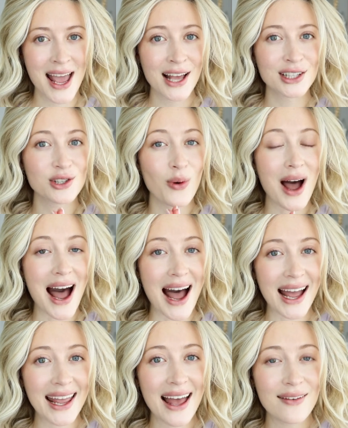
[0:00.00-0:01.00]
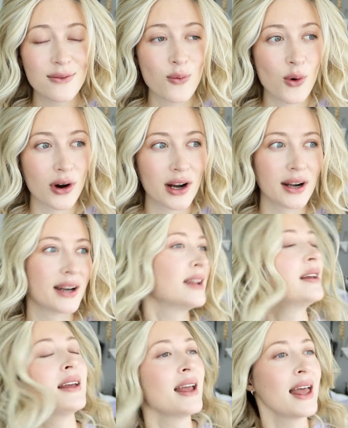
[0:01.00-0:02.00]
So I have
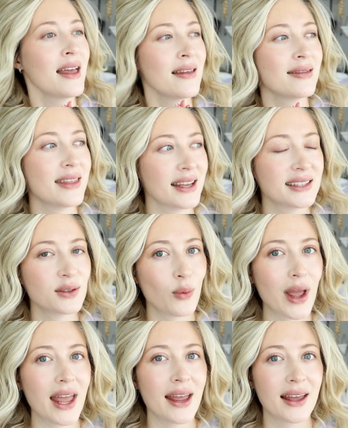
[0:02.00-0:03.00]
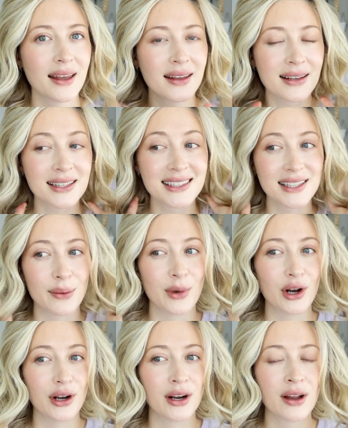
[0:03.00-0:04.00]
worn this wig,
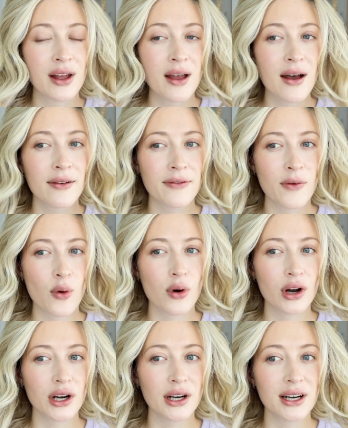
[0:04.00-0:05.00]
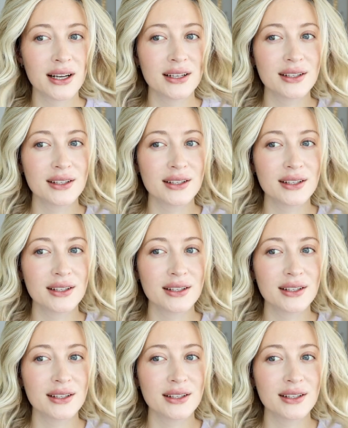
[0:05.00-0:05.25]
Simmer, for